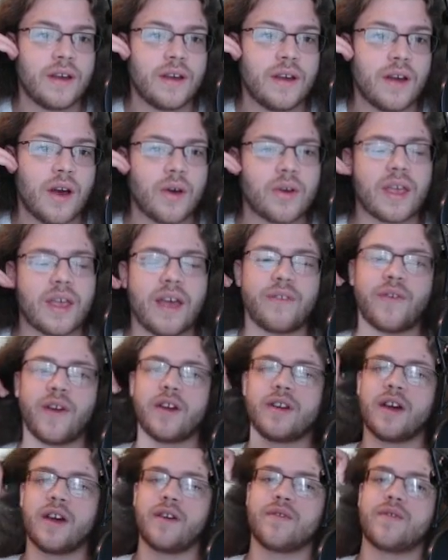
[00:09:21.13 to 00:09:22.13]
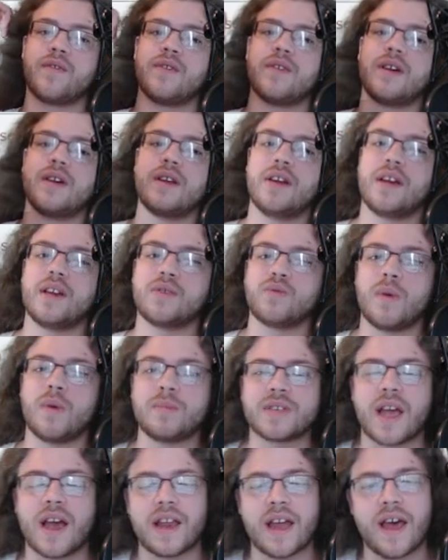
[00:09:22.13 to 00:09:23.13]
Okay, fair enough. Does
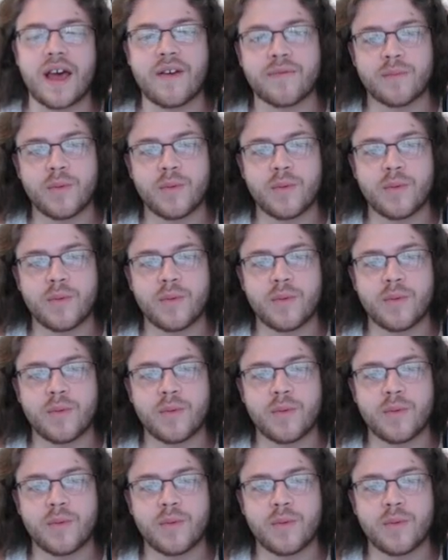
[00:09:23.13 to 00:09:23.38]
Whimsicott have